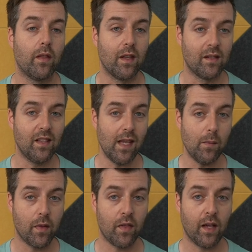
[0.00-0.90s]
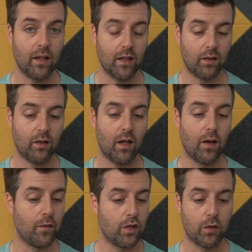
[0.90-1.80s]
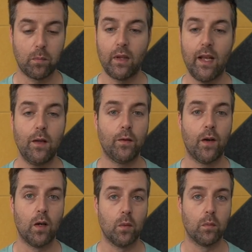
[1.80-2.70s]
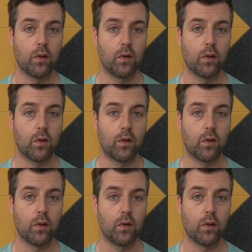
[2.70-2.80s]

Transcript: the same thickness of just plain foam,